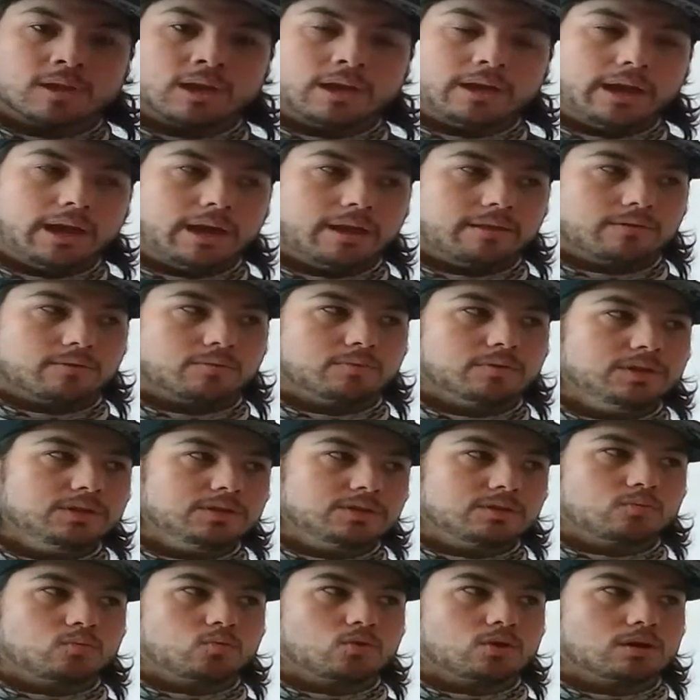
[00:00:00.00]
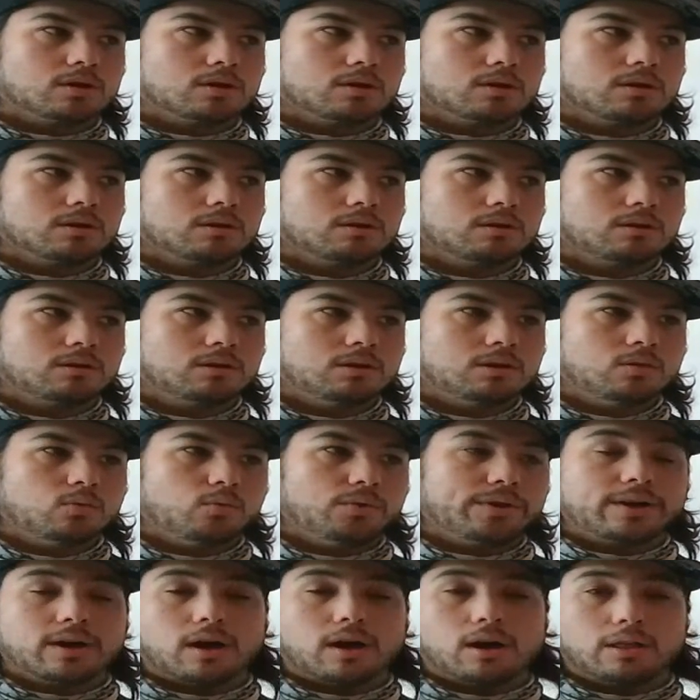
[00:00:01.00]
And the reason we
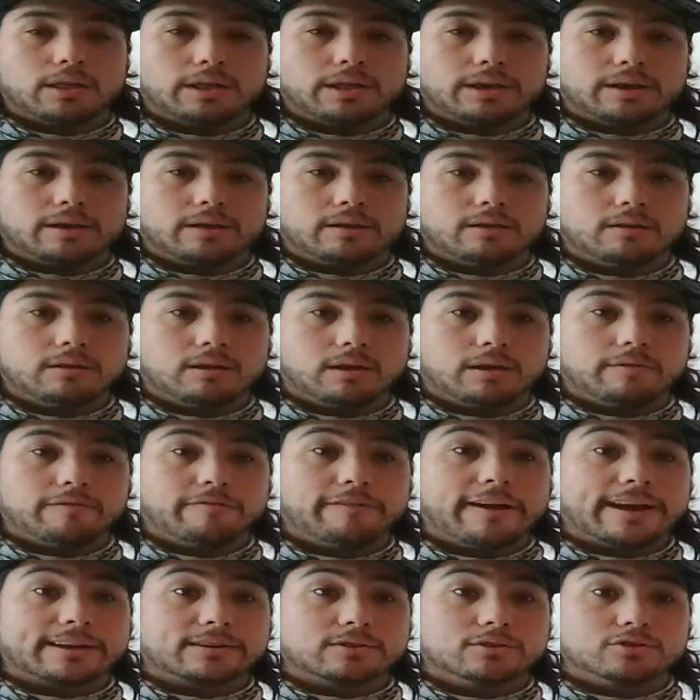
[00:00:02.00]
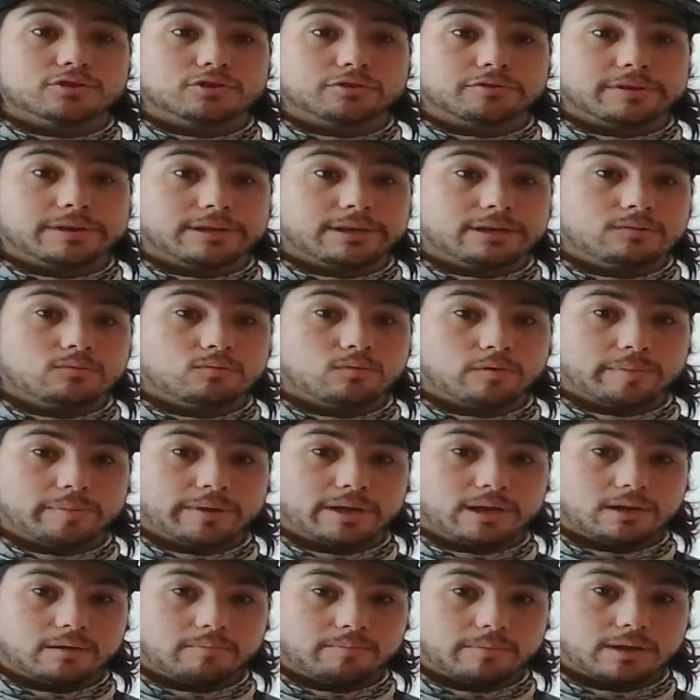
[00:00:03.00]
call it a factor tree will
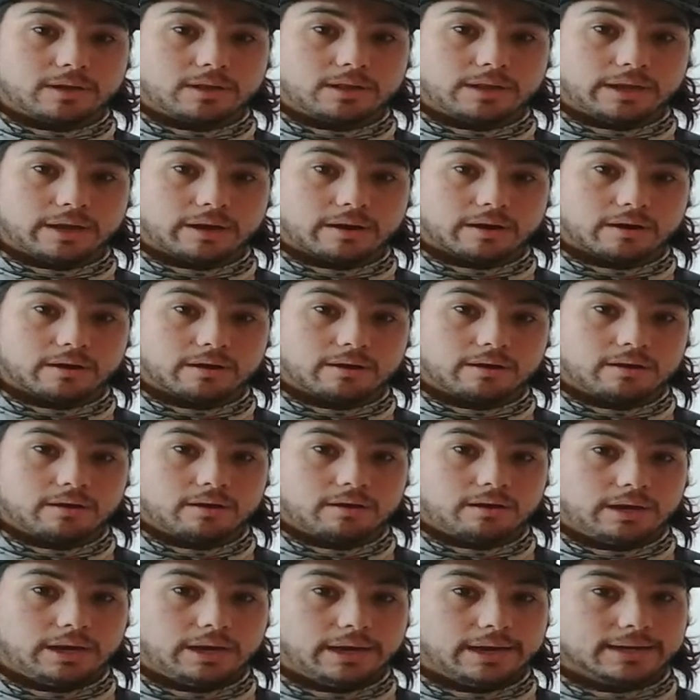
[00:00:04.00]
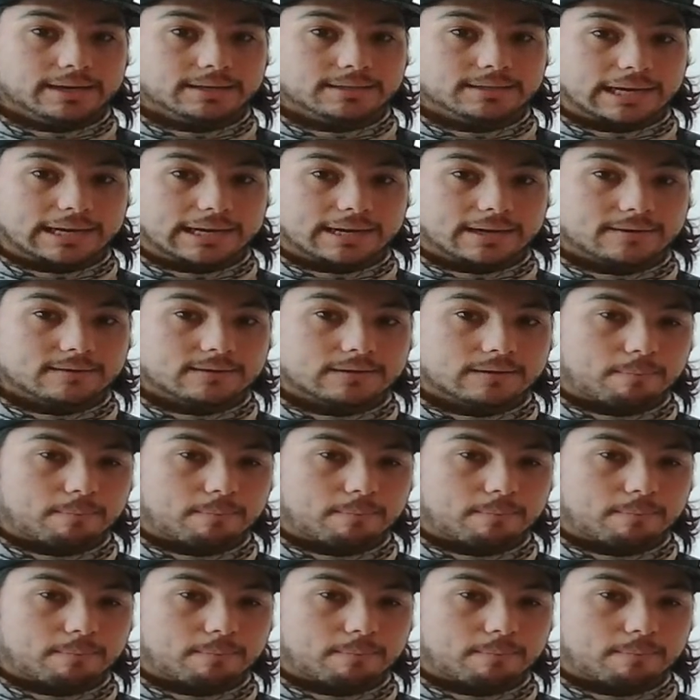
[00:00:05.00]
become clear in a second.